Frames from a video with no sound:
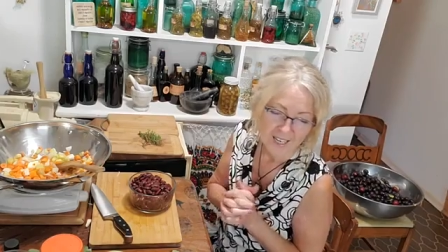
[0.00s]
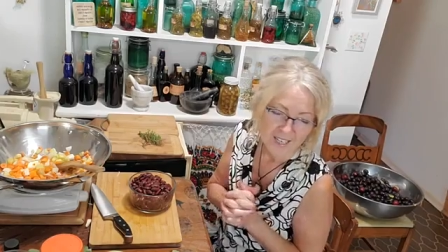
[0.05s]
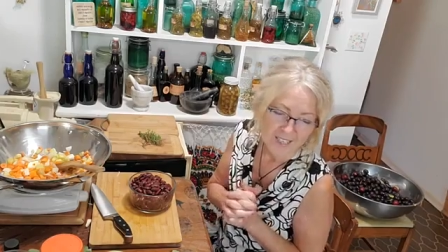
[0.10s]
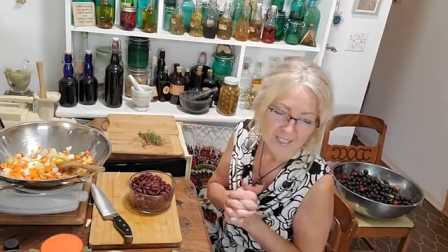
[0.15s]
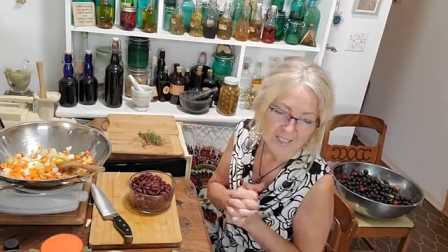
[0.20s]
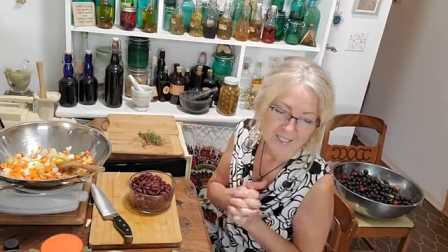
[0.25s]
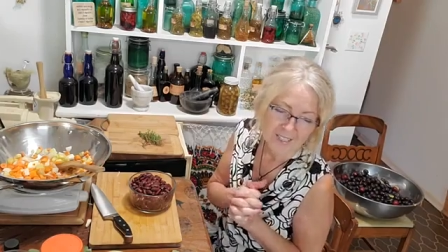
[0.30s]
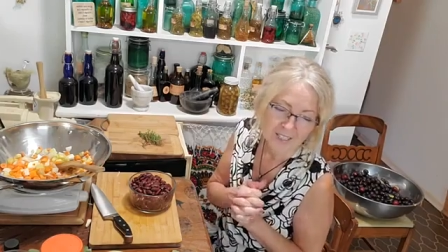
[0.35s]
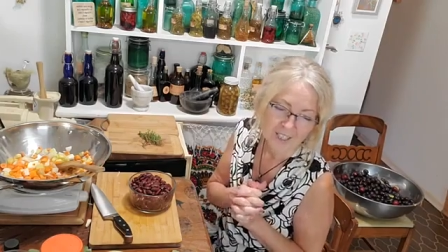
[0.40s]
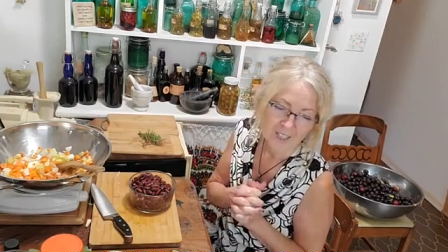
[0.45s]

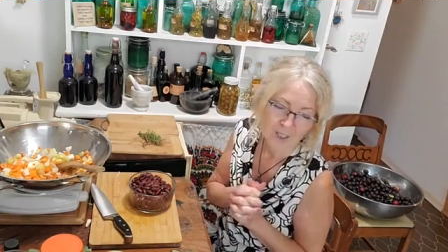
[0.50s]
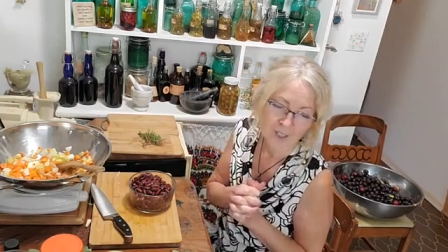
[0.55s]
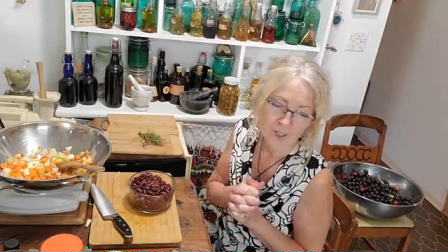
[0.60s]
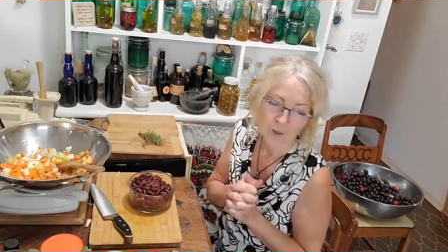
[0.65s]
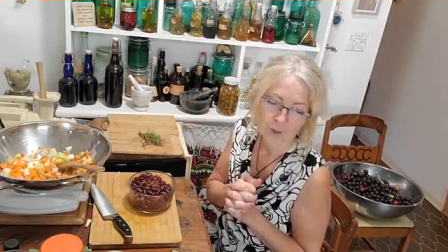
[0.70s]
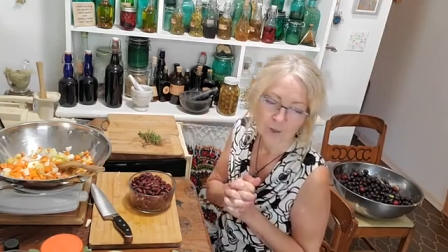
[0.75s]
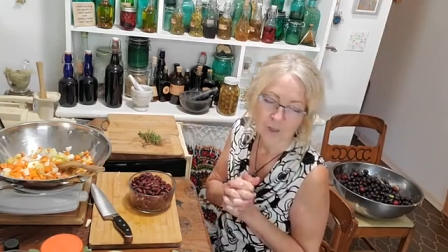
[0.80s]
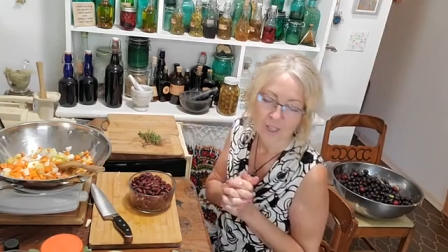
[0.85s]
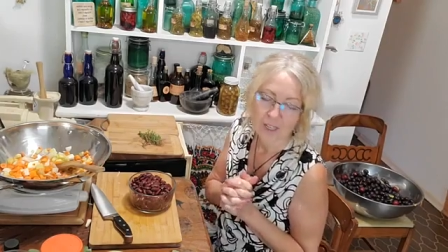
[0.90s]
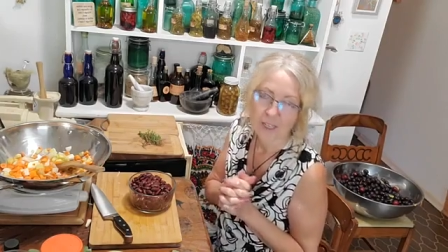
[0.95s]

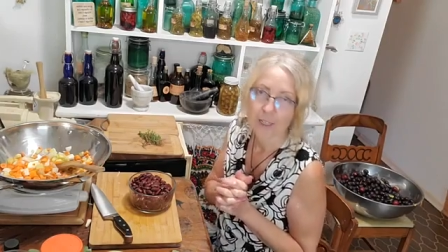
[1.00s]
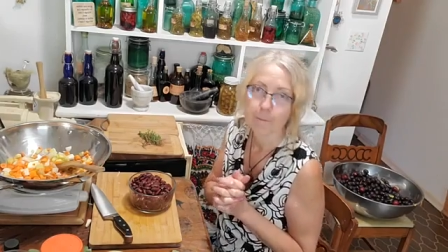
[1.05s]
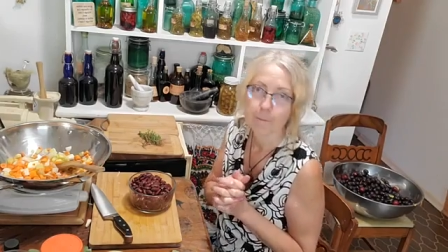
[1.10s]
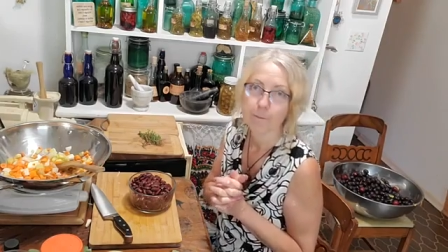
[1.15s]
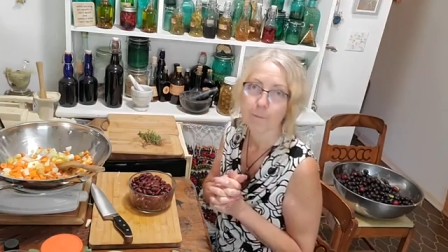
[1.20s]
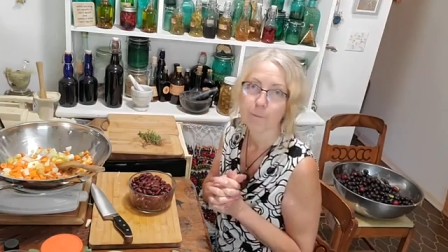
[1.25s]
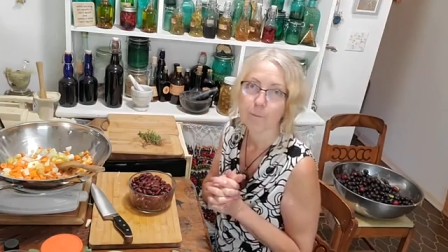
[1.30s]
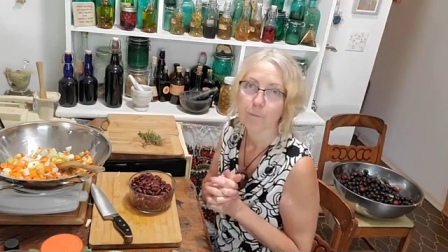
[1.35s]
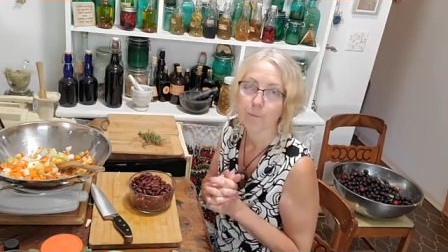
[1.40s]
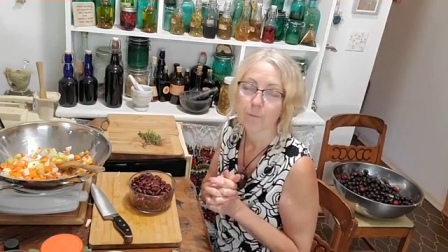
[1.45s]
So,
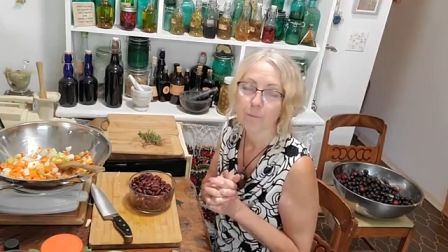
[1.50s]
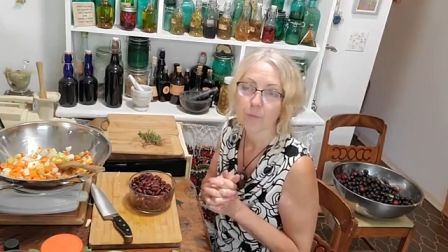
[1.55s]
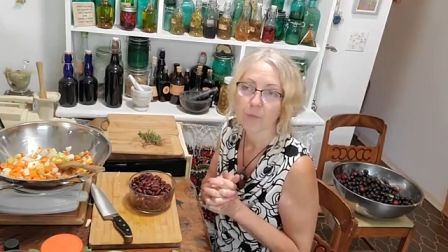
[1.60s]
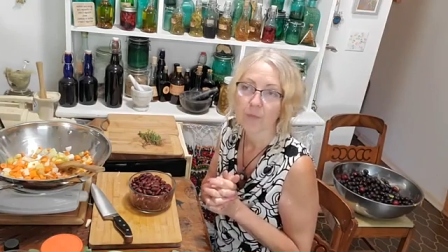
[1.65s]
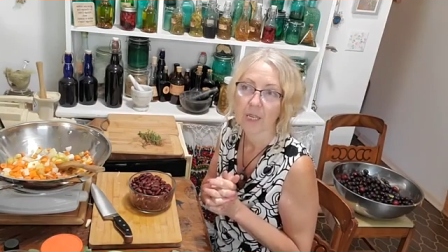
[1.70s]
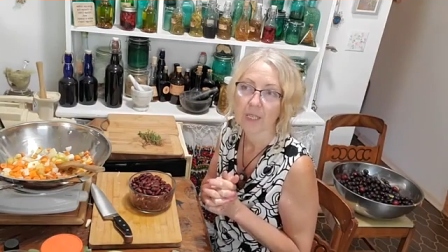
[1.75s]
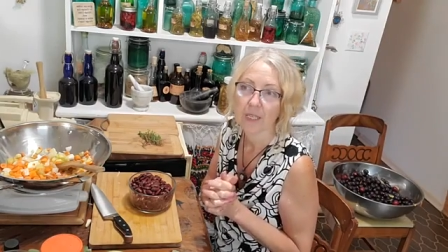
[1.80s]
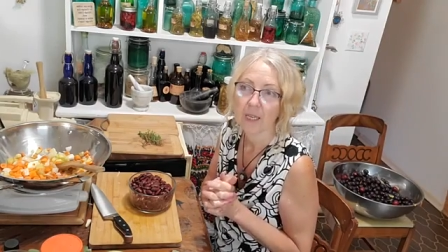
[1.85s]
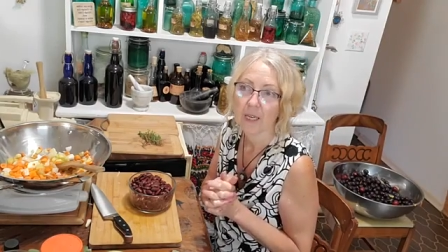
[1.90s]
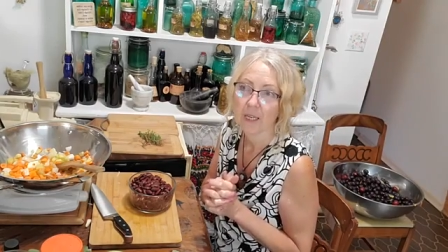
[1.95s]

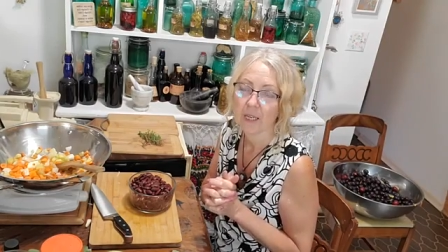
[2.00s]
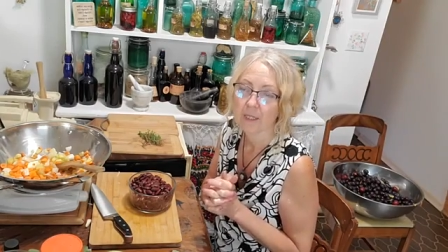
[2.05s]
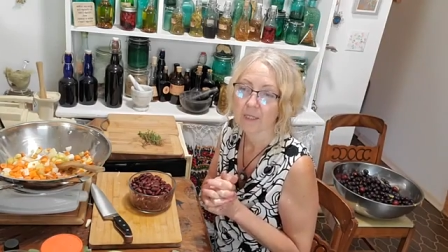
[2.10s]
yeah,